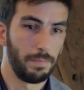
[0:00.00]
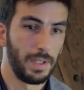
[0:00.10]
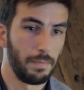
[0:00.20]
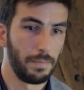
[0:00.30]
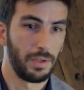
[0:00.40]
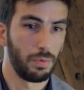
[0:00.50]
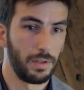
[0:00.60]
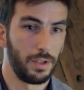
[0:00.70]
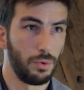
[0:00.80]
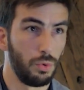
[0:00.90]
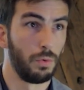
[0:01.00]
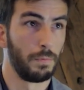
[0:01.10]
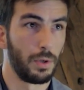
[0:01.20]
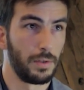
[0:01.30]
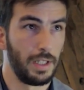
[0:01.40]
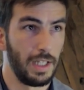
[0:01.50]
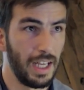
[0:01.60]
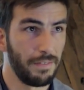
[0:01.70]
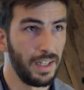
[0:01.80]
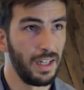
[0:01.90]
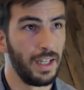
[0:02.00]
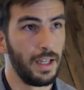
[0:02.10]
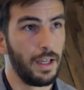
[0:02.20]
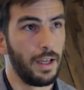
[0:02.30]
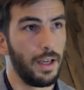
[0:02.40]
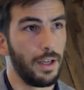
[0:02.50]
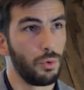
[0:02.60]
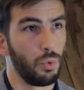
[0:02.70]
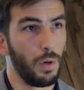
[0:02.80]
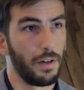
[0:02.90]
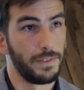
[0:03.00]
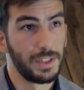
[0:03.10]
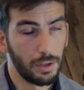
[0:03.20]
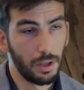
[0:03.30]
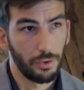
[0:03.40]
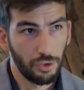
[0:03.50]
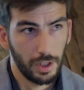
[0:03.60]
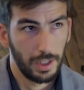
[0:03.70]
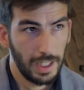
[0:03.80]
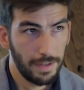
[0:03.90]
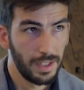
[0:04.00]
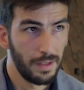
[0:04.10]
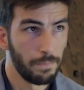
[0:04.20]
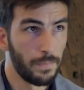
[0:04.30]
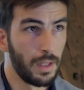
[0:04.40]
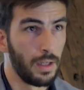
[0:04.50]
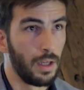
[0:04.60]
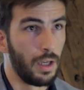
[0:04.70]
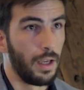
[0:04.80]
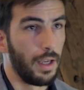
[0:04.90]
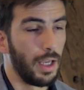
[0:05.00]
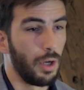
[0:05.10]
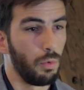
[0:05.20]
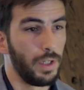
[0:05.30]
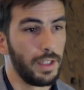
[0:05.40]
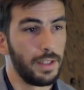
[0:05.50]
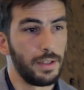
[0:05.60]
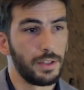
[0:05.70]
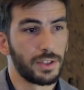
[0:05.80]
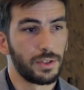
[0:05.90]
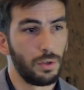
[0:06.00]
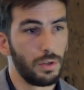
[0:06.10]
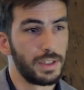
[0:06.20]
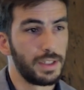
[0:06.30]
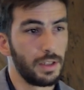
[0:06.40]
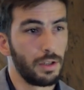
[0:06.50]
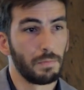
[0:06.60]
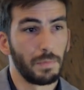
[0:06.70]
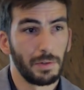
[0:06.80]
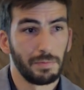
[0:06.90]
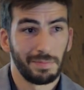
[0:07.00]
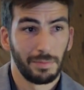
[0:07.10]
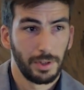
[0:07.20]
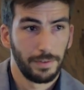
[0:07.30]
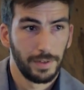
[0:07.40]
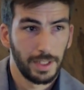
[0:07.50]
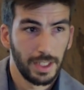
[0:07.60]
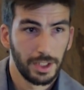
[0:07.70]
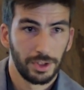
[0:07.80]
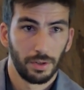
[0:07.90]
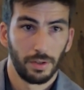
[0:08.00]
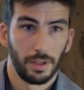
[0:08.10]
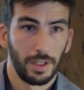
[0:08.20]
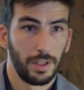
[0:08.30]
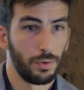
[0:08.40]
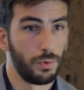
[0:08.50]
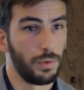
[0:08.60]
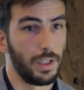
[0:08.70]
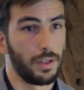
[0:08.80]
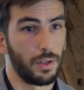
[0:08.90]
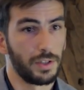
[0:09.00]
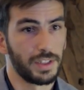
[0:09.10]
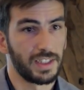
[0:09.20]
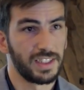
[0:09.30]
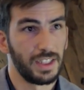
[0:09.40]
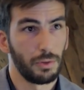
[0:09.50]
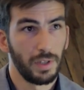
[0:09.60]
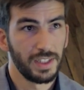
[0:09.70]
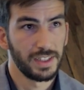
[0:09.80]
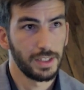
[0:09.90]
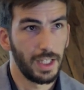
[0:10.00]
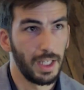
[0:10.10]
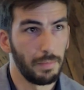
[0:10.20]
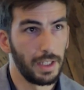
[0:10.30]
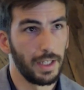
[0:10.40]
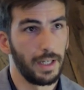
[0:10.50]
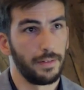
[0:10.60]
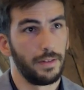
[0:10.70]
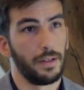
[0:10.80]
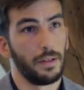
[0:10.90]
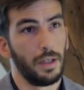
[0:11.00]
PMP22 protein level to a physiological level. We install single point modification into the COSAC sequence, aiming at